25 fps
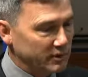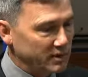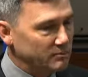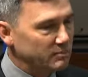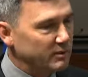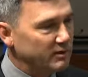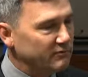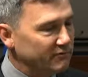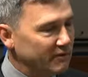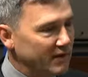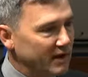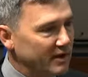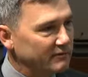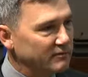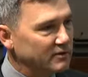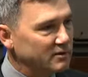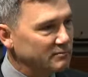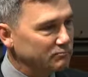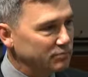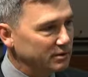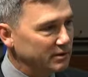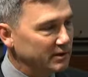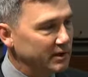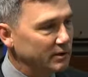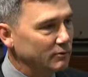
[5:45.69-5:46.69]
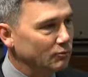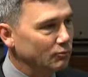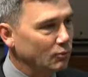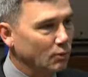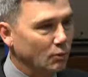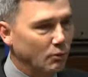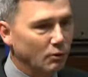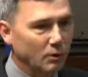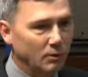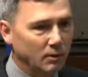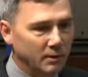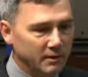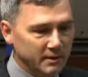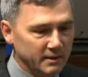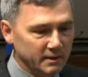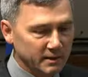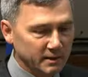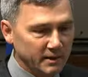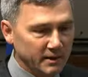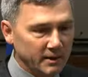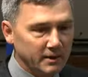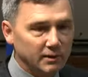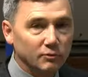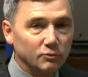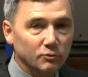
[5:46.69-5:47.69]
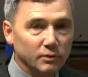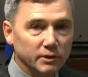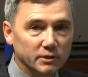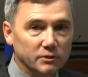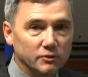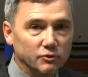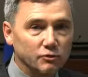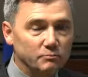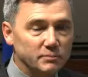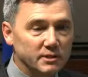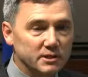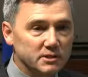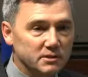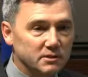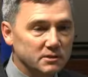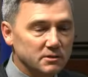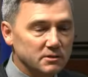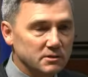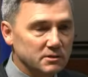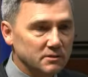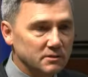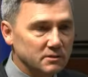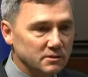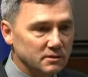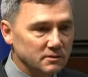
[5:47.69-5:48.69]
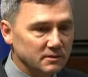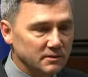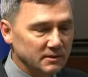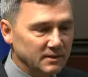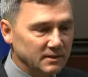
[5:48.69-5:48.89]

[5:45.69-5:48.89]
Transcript: EB-5 can play a role, either with new businesses,